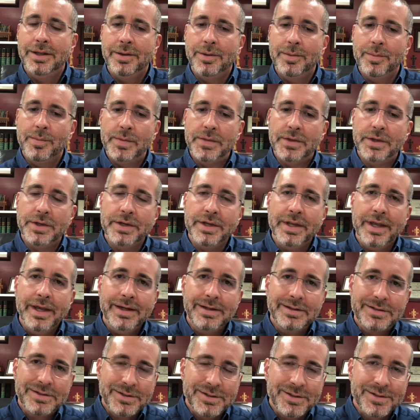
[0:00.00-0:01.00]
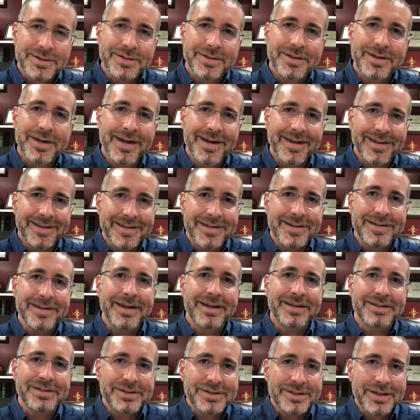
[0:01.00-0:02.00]
the
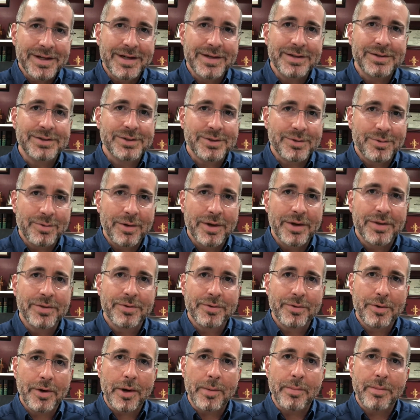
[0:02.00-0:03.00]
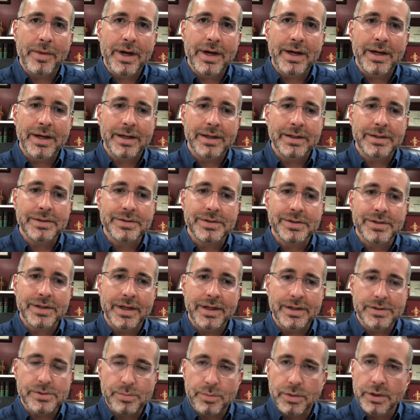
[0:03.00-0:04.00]
next sentence to run through our minds
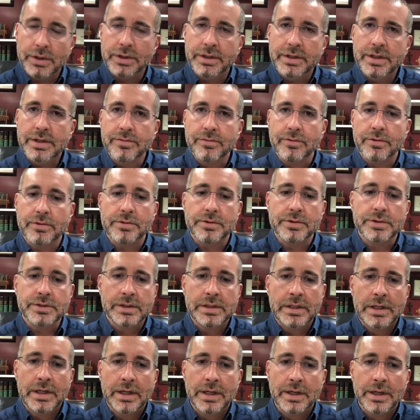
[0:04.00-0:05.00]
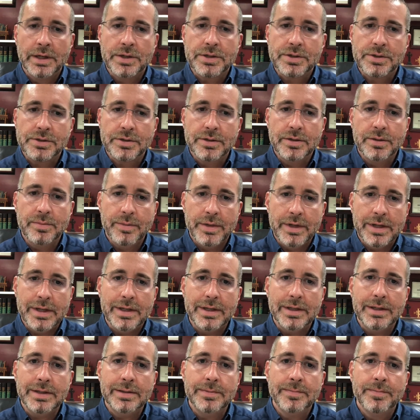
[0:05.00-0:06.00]
as believers should be,